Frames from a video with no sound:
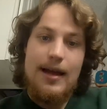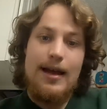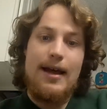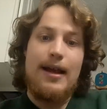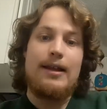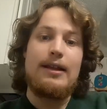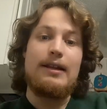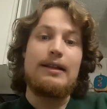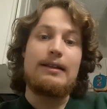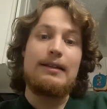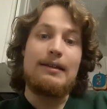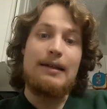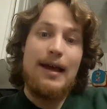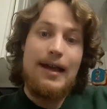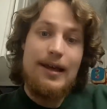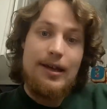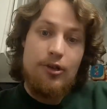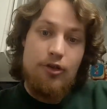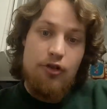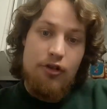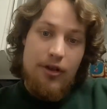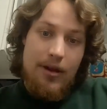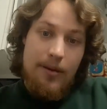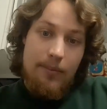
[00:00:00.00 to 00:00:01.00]
I
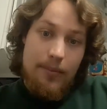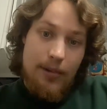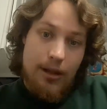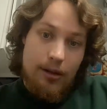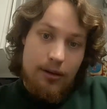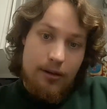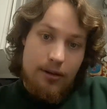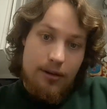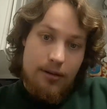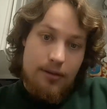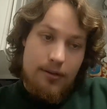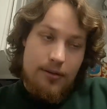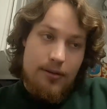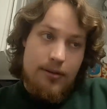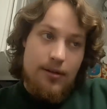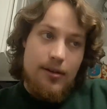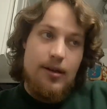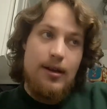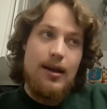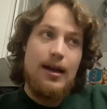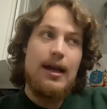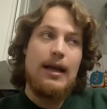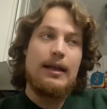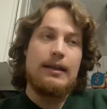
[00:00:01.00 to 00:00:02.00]
like J.M. Miller.
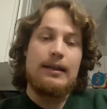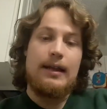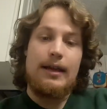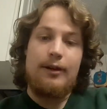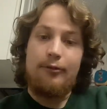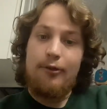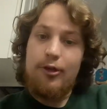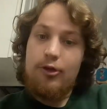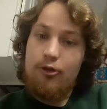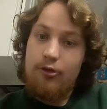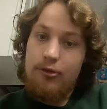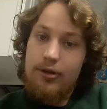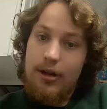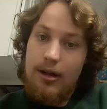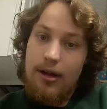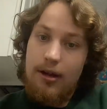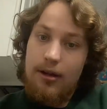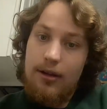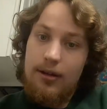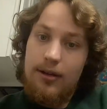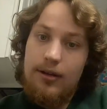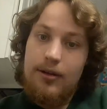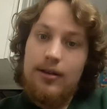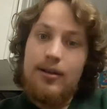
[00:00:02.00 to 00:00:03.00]
I like Richard
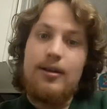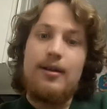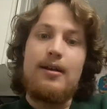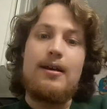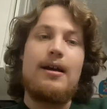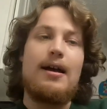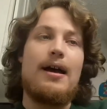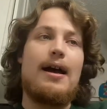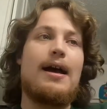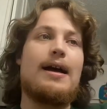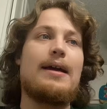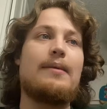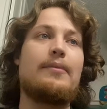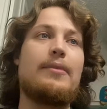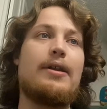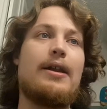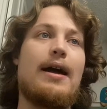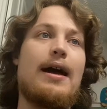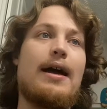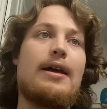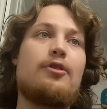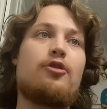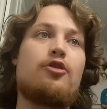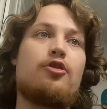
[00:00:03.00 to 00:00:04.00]
Young. I am
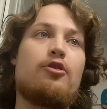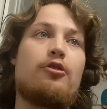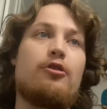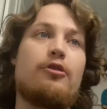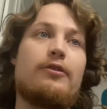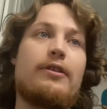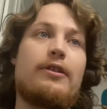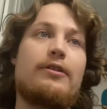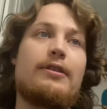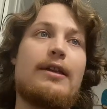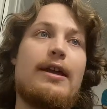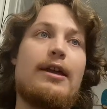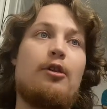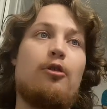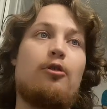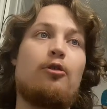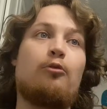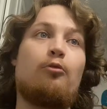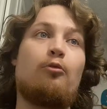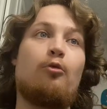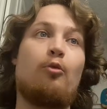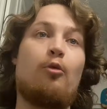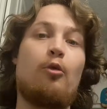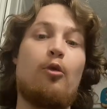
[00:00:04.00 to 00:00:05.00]
not sure that they are
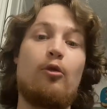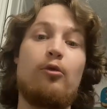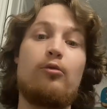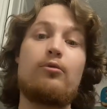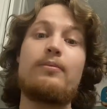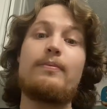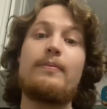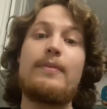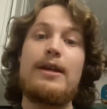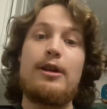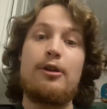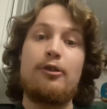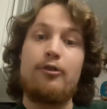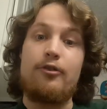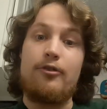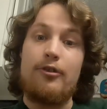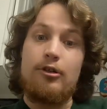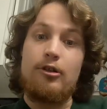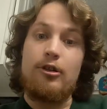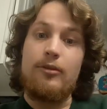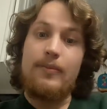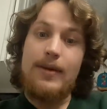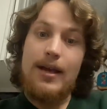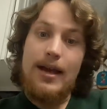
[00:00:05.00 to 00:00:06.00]
world beaters in
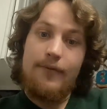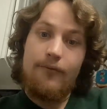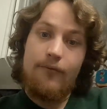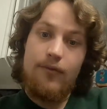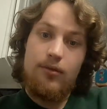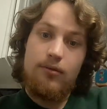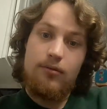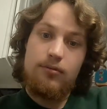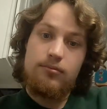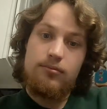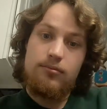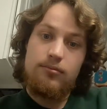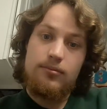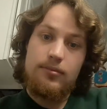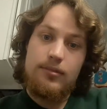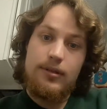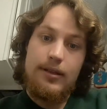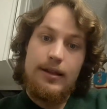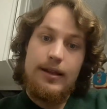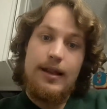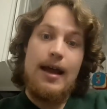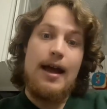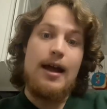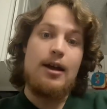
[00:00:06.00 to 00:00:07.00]
our backfield.
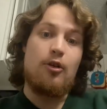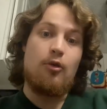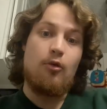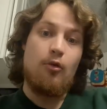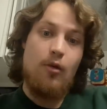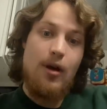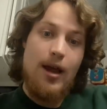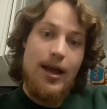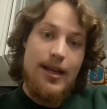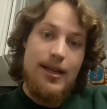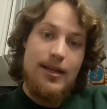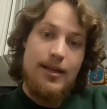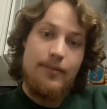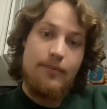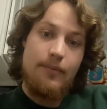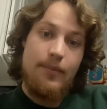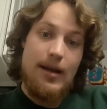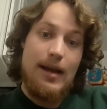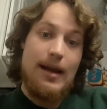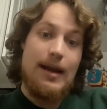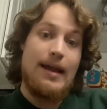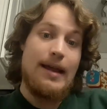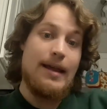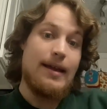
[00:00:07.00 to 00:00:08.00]
Not quite. But
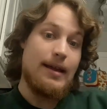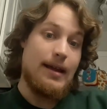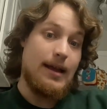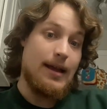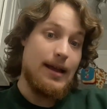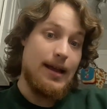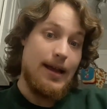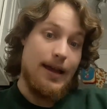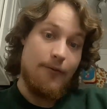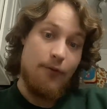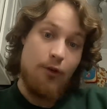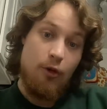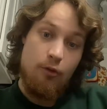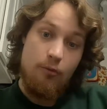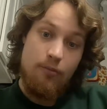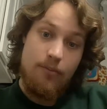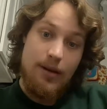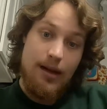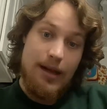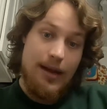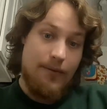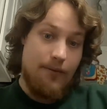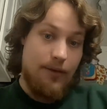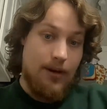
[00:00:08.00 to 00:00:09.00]
I have hope.
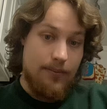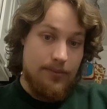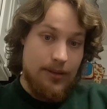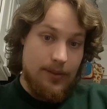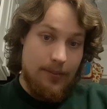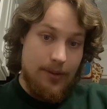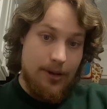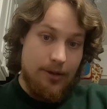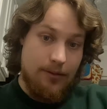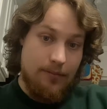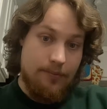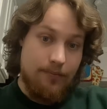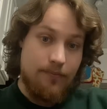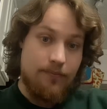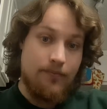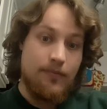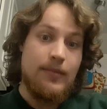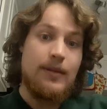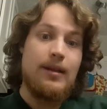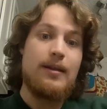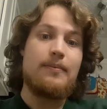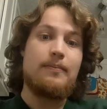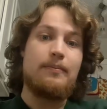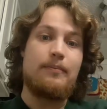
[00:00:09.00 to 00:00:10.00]
I have optimism.
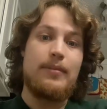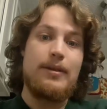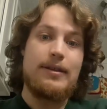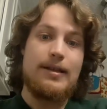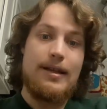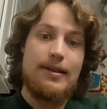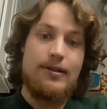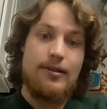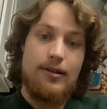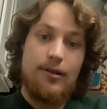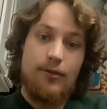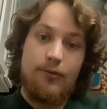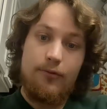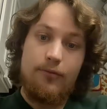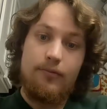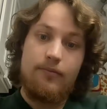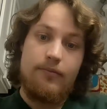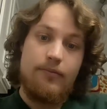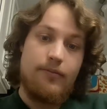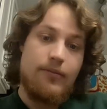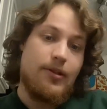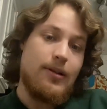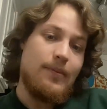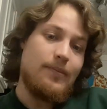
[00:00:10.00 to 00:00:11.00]
But that's
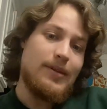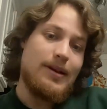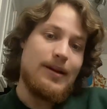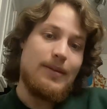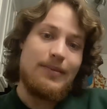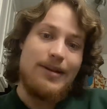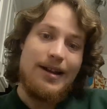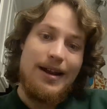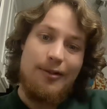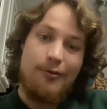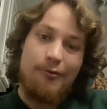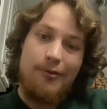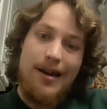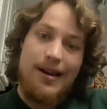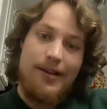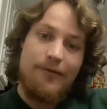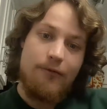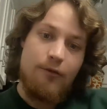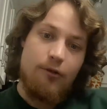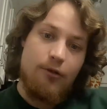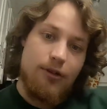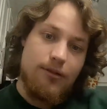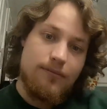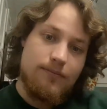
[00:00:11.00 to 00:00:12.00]
something I'm kind of waiting
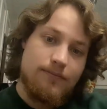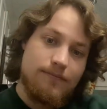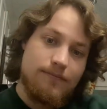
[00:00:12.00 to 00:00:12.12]
for.